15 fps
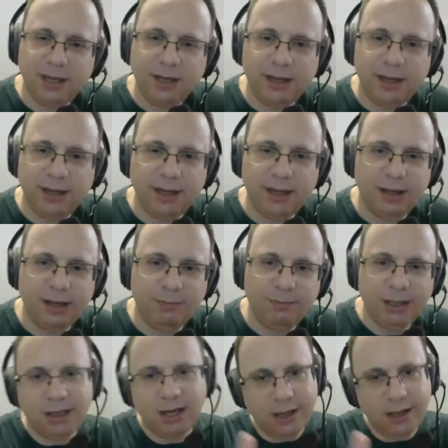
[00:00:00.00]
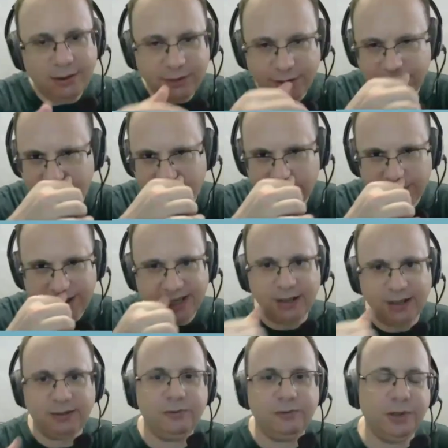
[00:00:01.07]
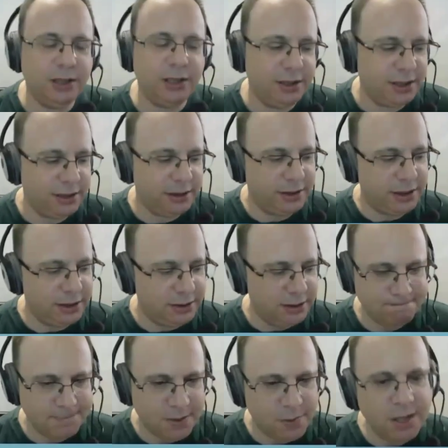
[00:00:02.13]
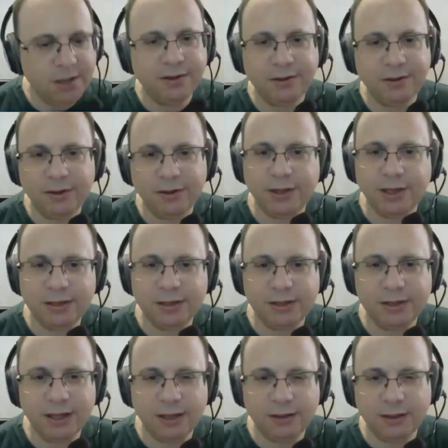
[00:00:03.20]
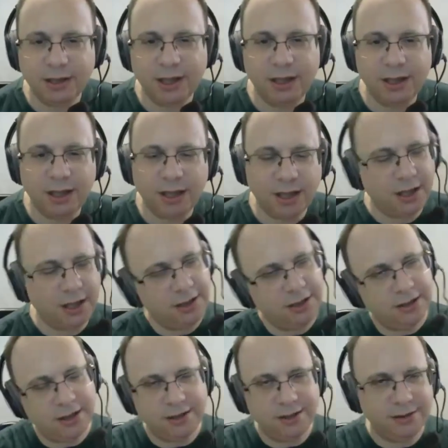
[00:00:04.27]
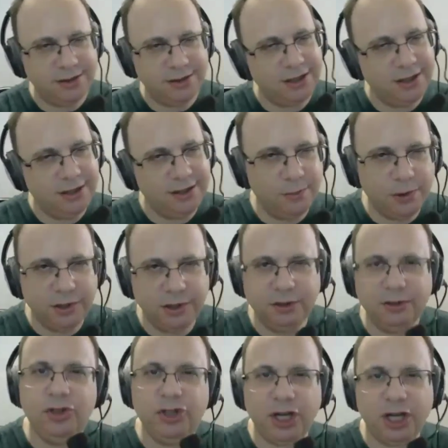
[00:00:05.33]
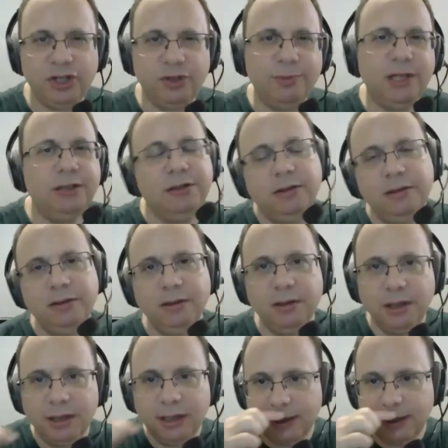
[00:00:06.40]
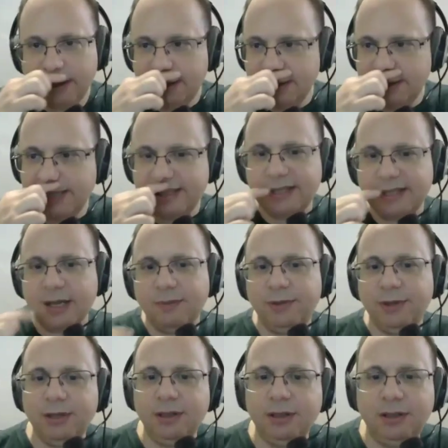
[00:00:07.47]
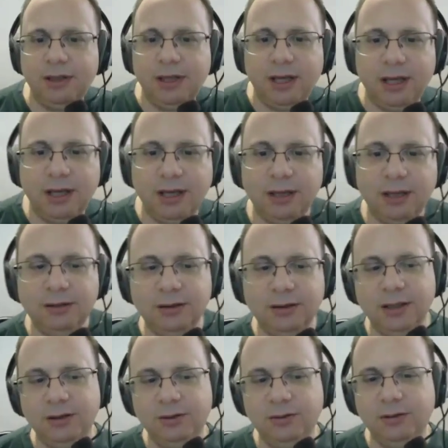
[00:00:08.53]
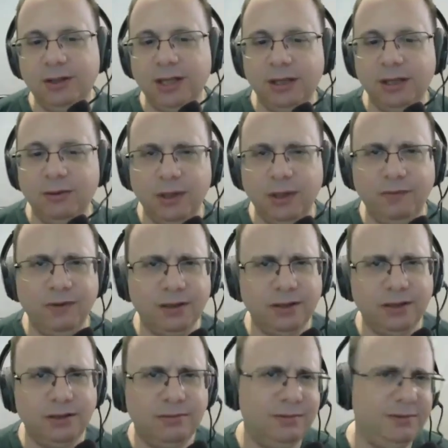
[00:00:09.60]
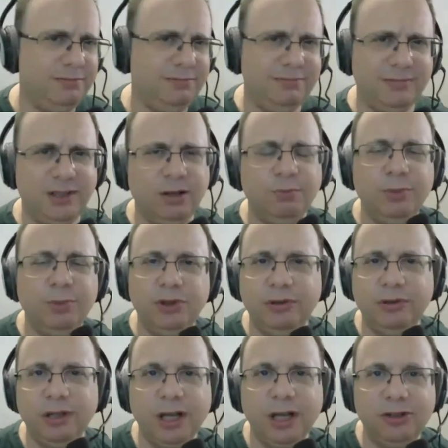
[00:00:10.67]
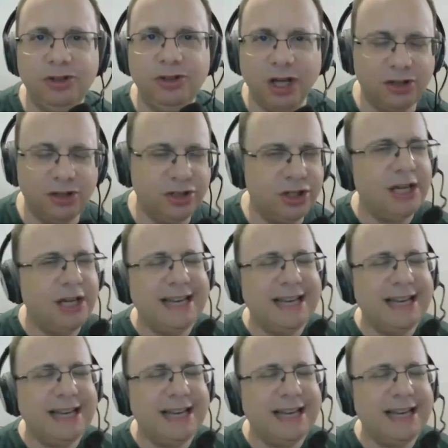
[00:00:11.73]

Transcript: But other things we can really delegate. One of the things that I said the word judgment. This is something that today we feel that computer cannot judge.